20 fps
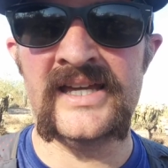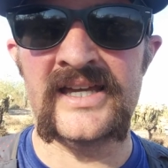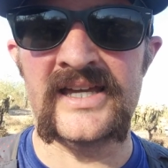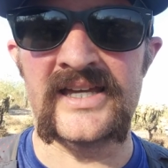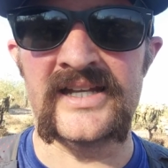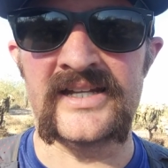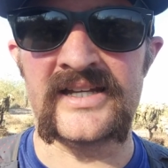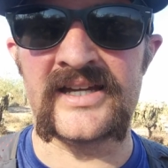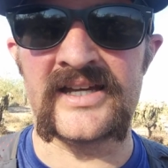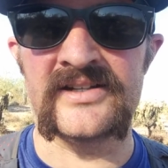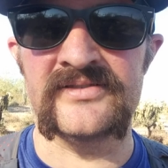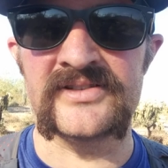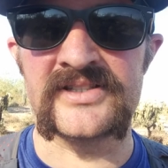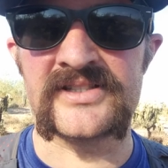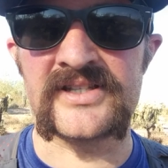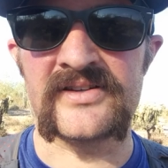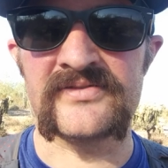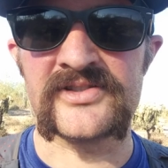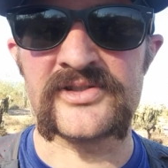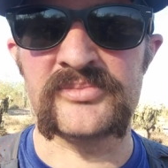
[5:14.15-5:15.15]
any kind of a
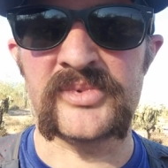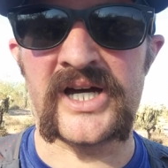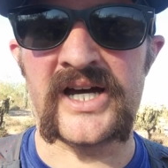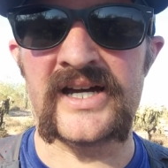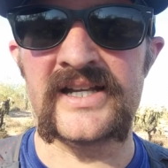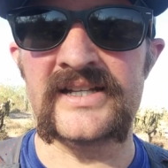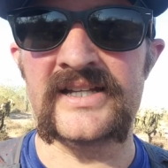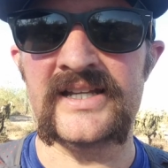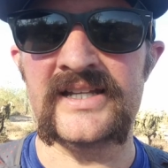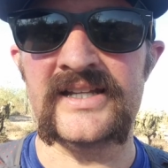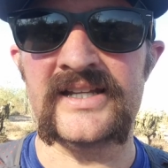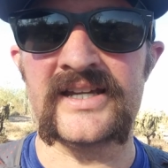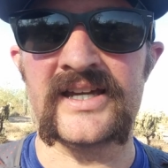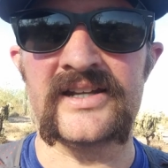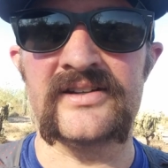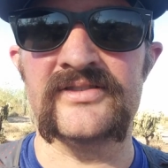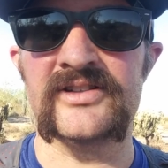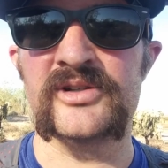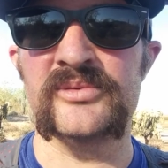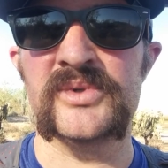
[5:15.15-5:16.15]
tough spot, any kind
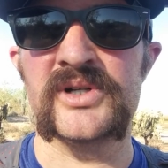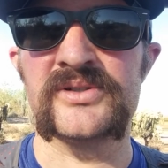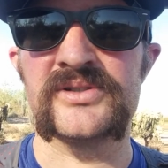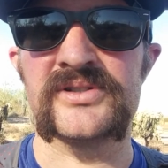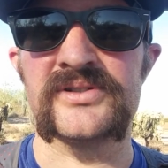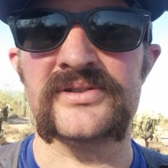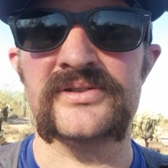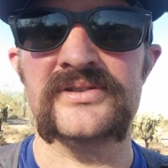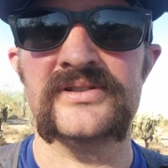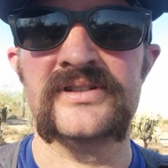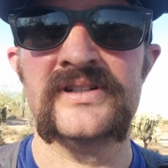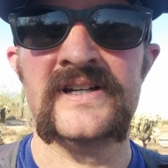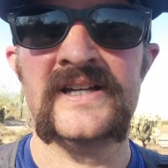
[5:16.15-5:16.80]
of an emotional